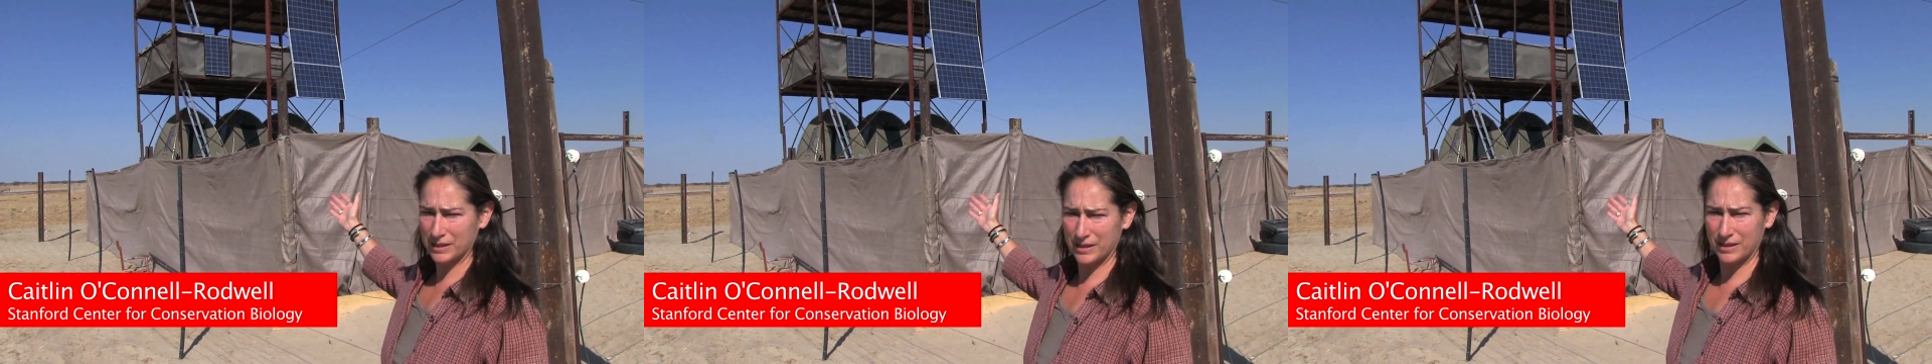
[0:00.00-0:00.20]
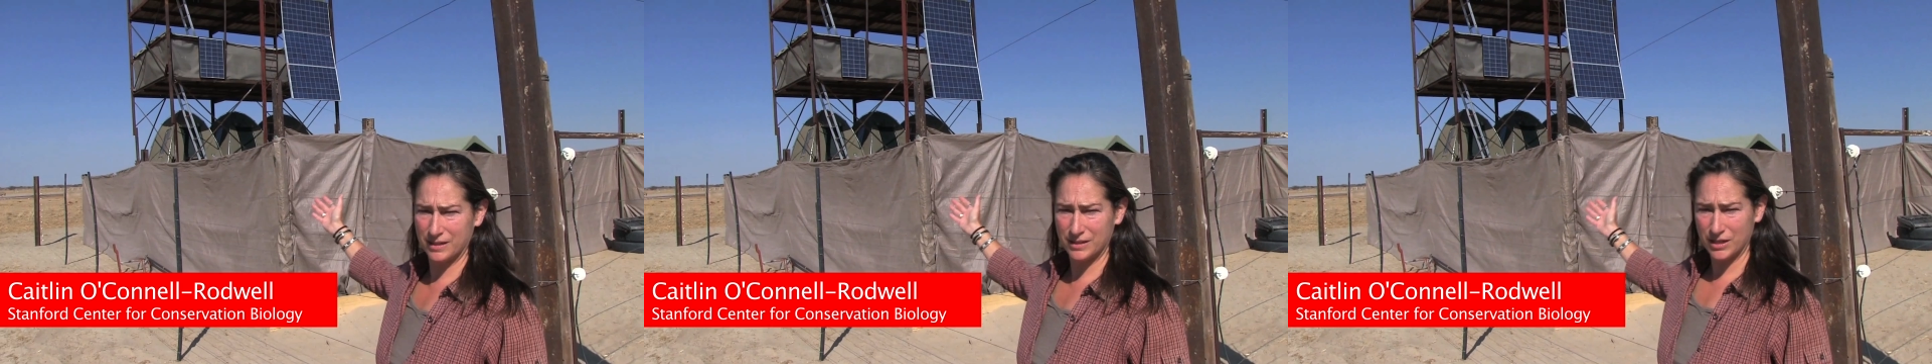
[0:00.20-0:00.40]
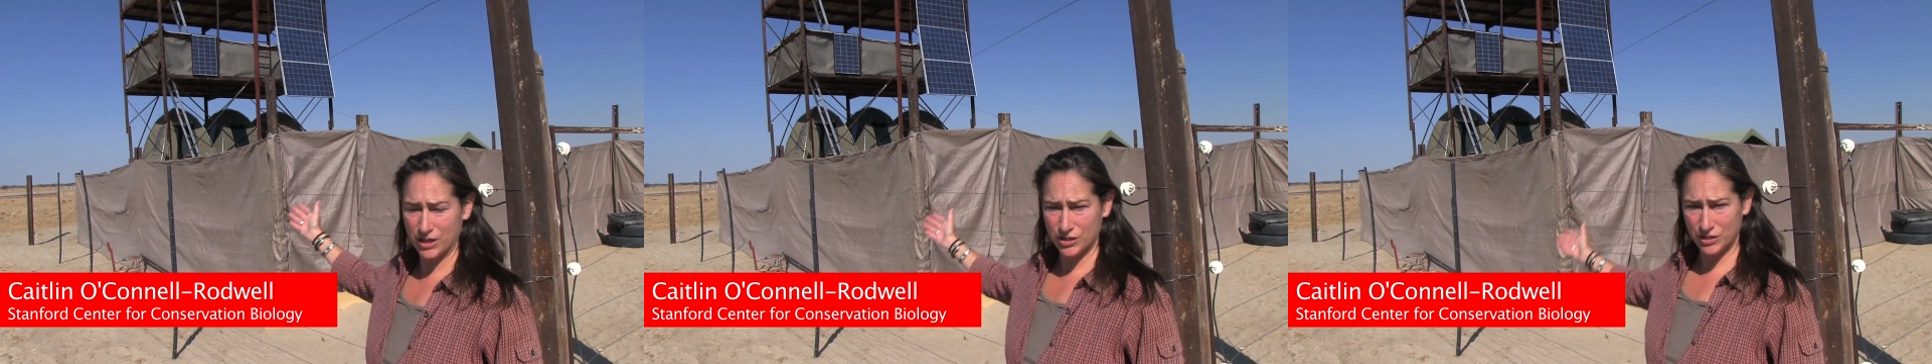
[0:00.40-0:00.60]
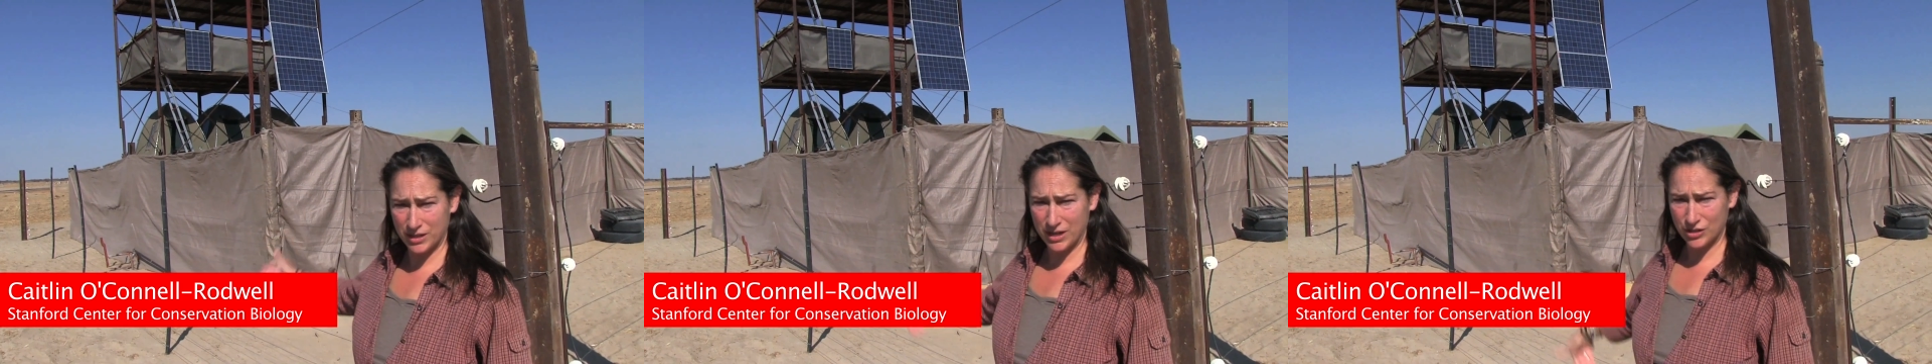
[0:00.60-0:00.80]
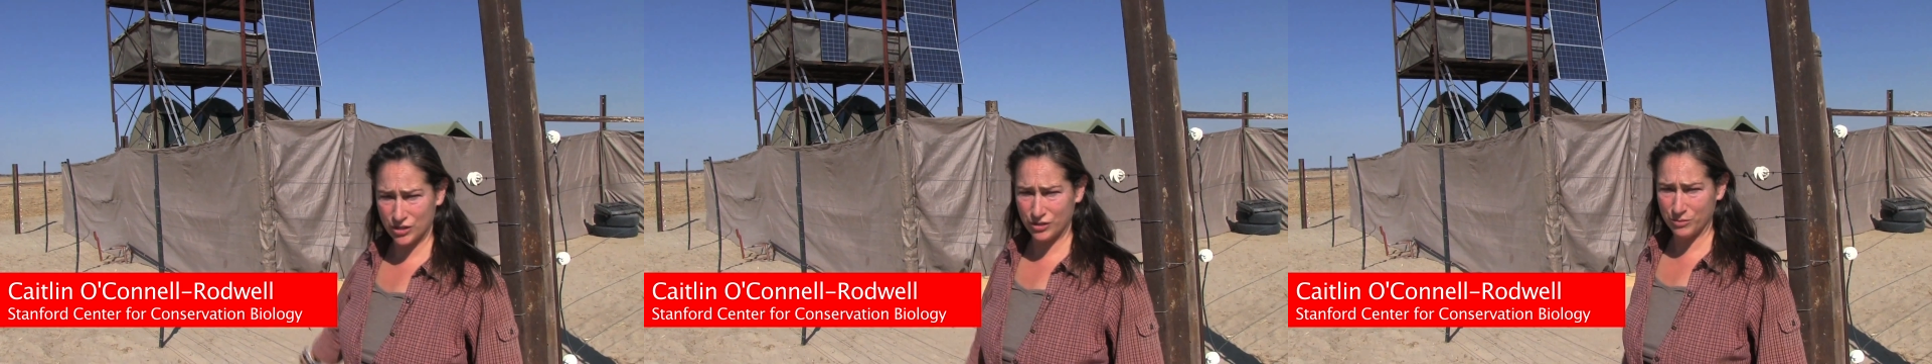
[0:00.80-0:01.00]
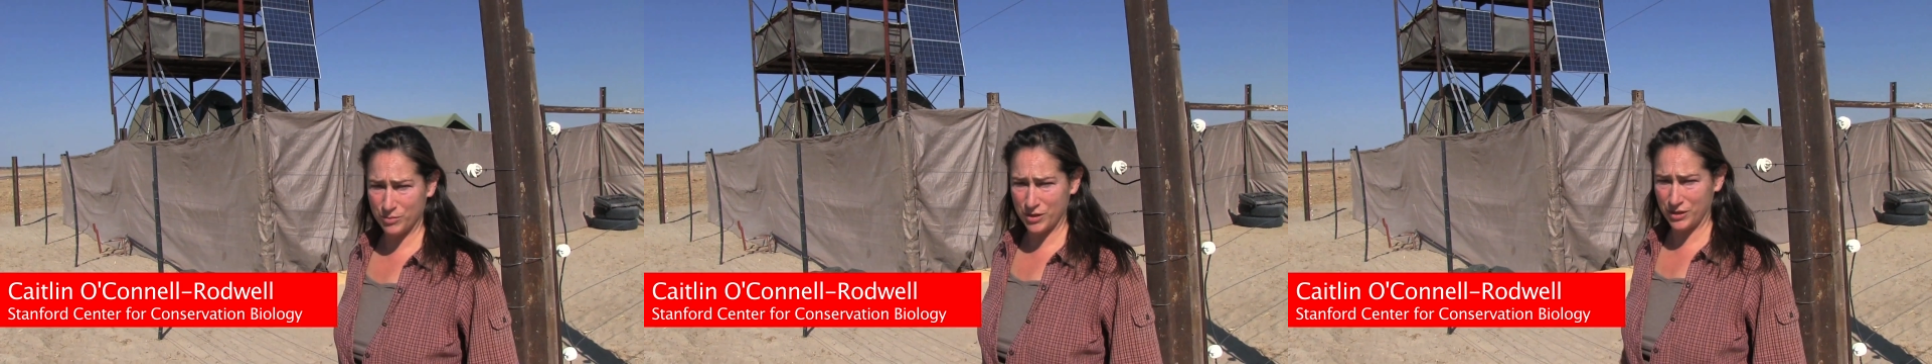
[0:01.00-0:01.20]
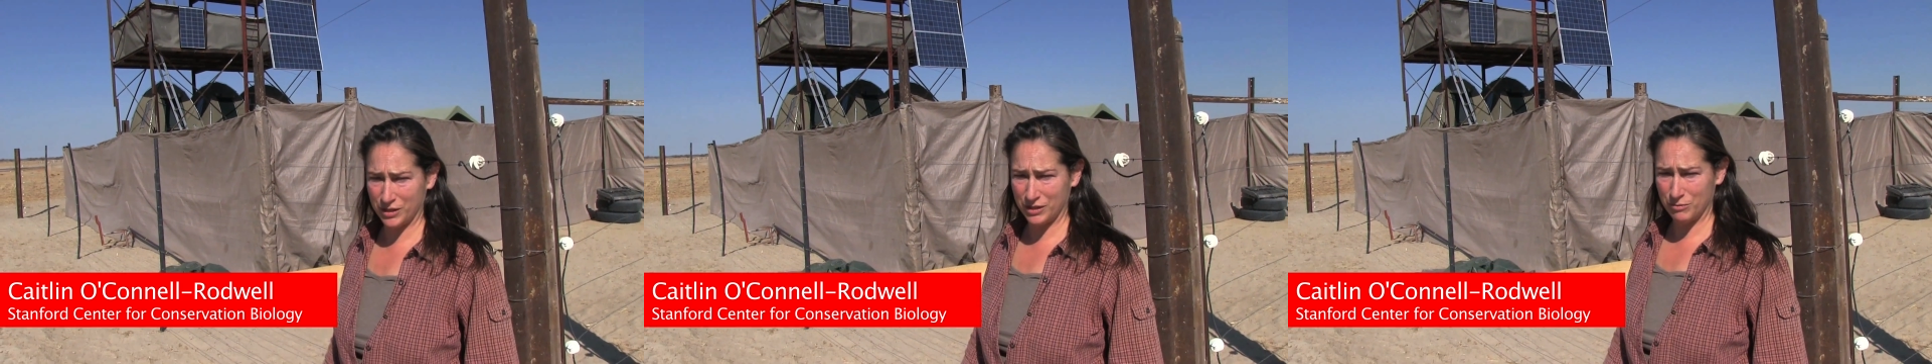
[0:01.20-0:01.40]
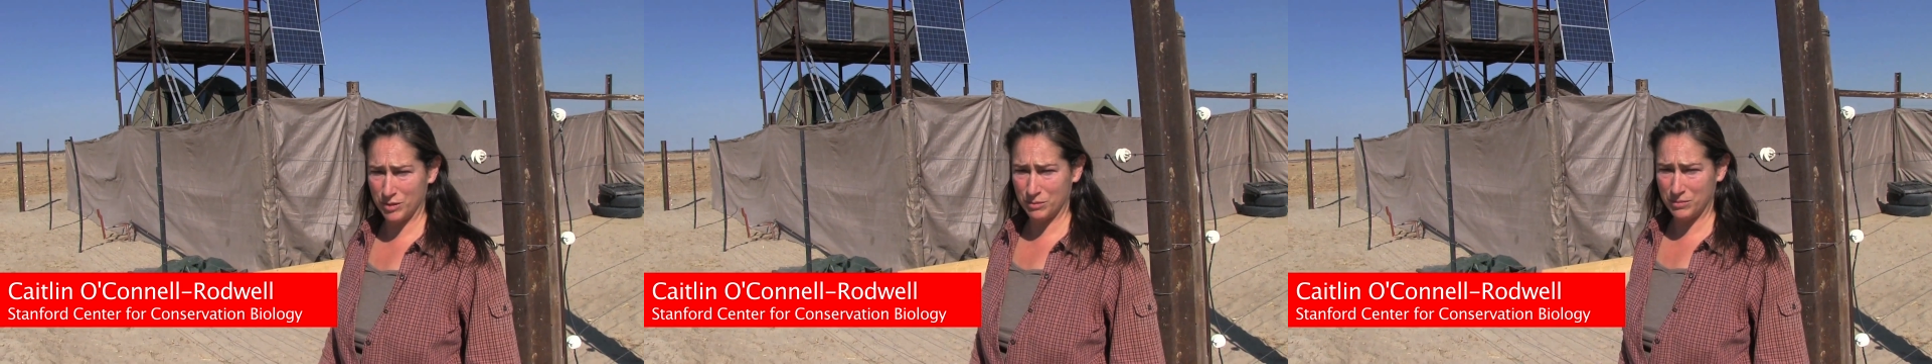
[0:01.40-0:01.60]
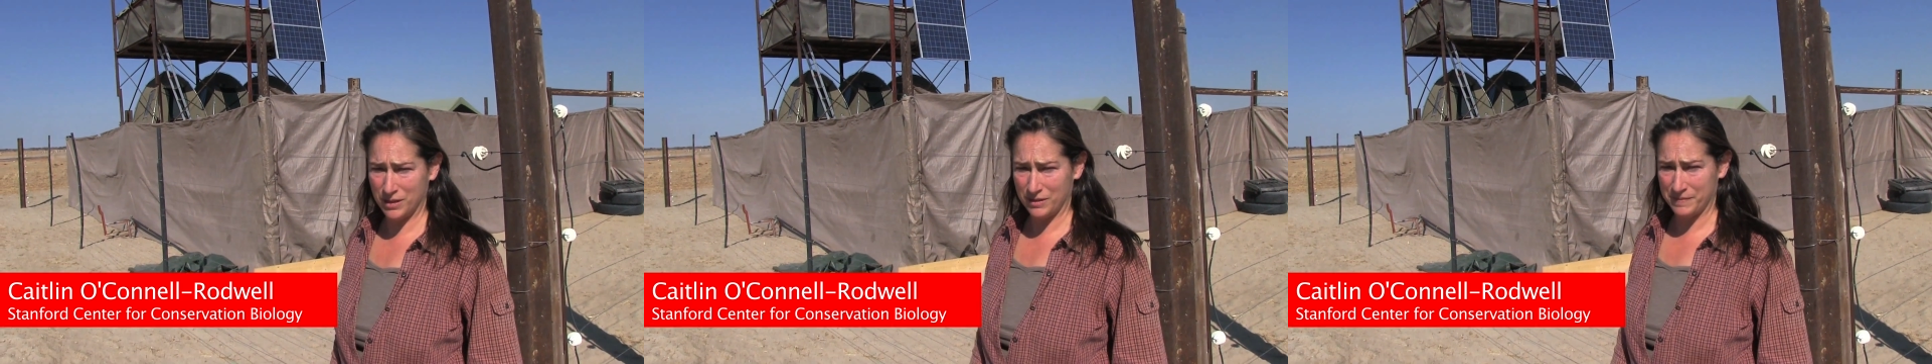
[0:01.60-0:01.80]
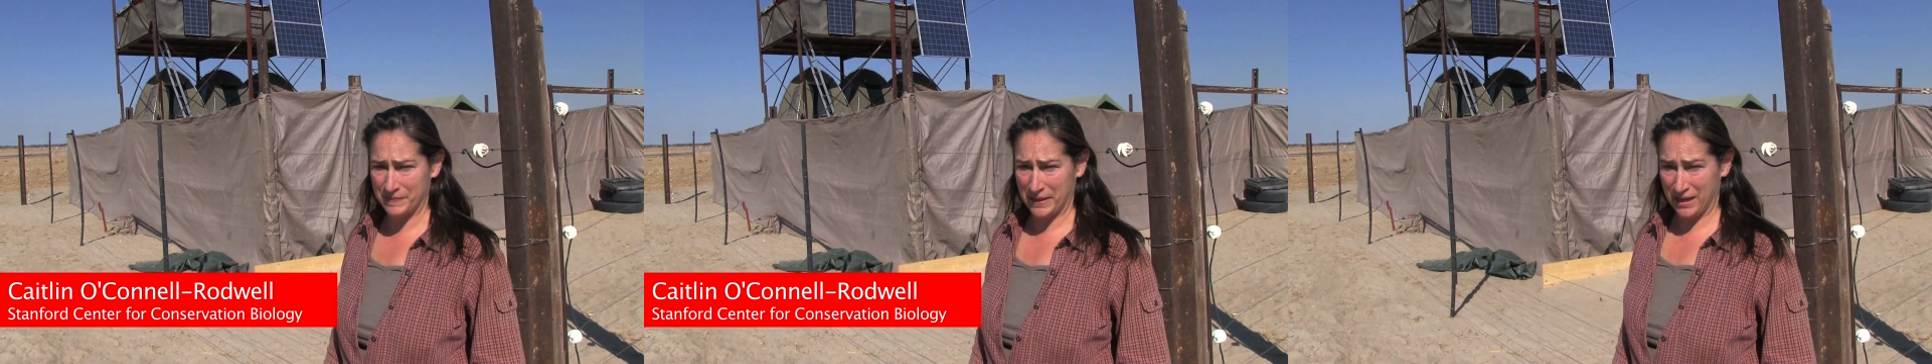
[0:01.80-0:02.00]
in Etosha National Park,
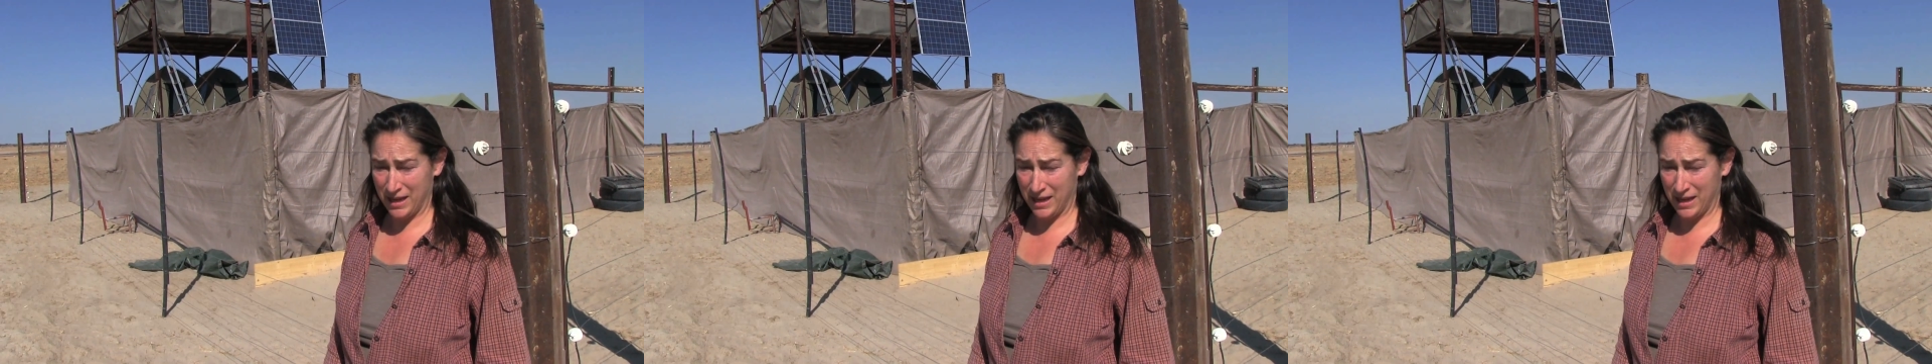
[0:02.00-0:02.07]
Namibia.